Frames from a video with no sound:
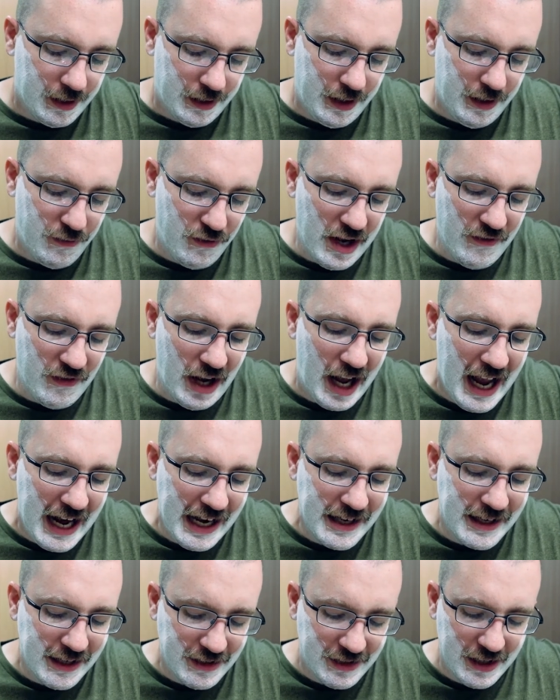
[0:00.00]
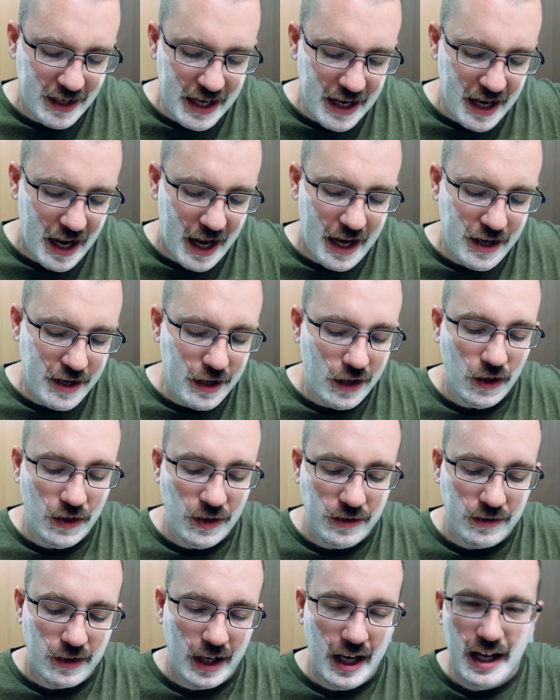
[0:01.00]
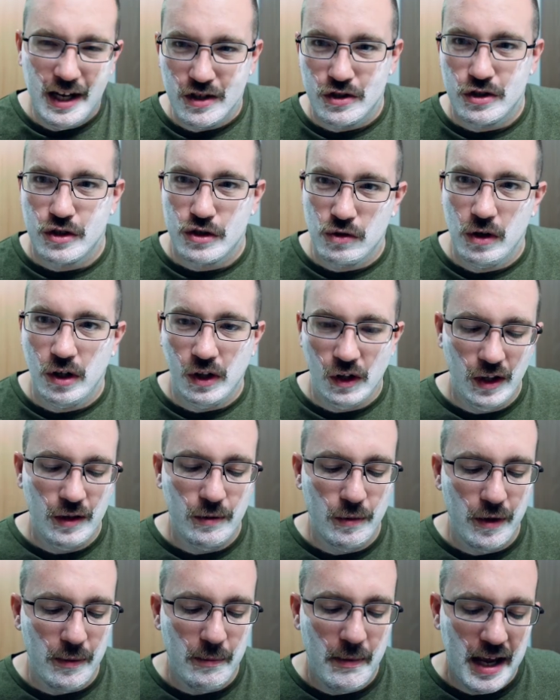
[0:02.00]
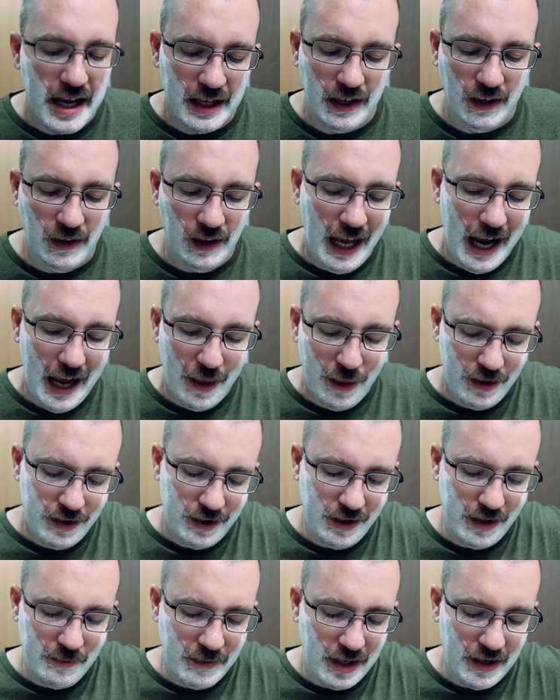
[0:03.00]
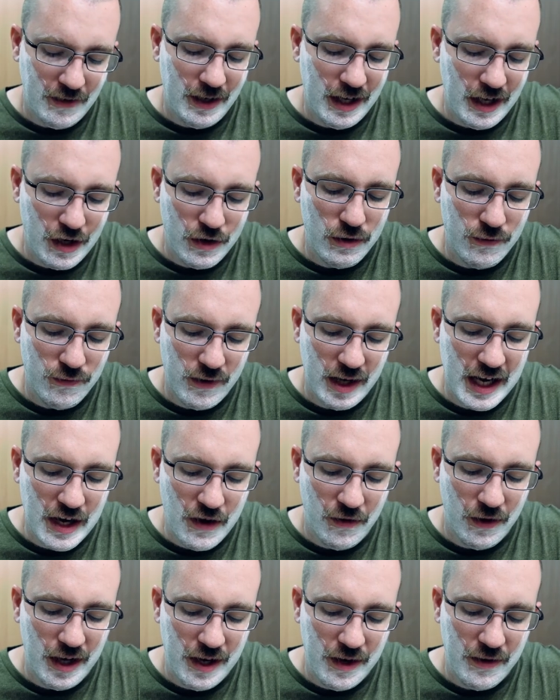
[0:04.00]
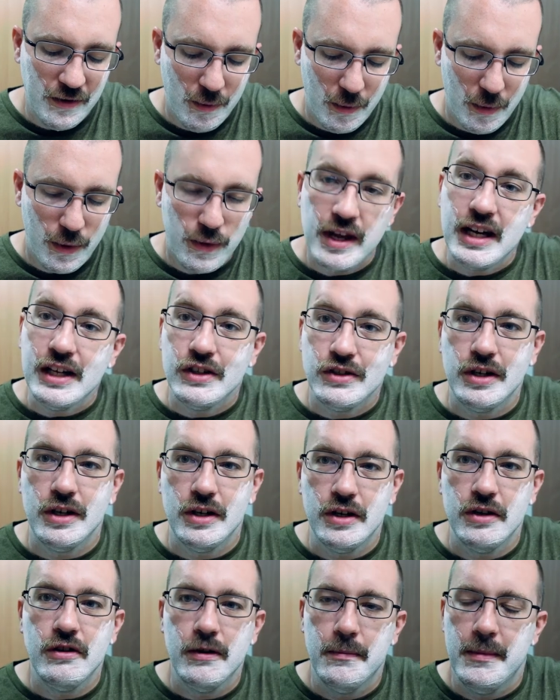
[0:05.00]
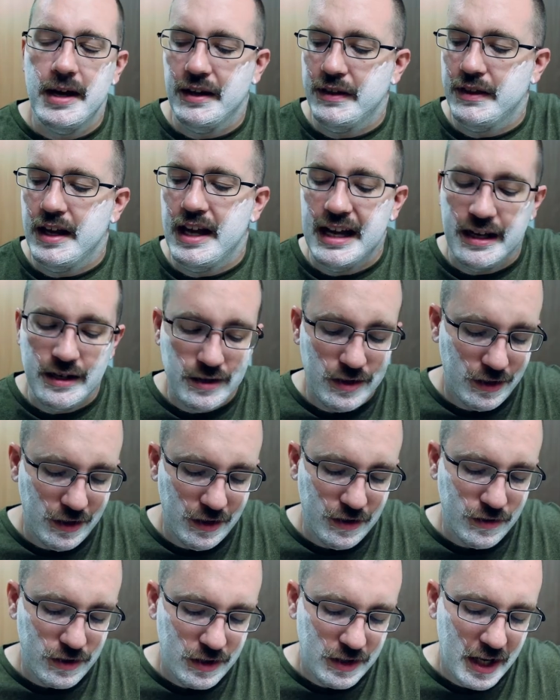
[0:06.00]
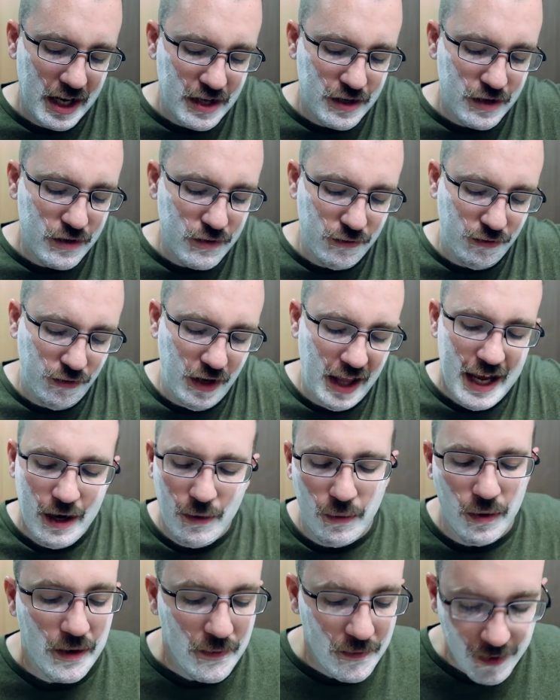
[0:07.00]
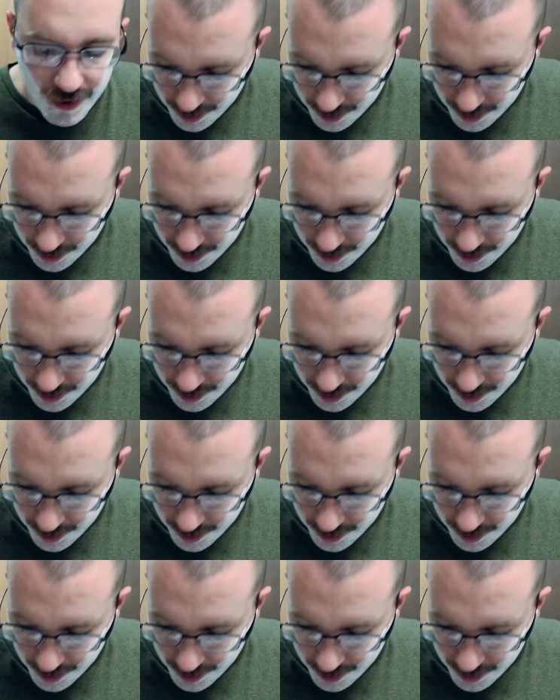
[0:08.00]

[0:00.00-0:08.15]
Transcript: if you have a high density knot and you're kind of struggling with making a lather. I'm getting ready to do a video on things you can do about that, so stay tuned for that one.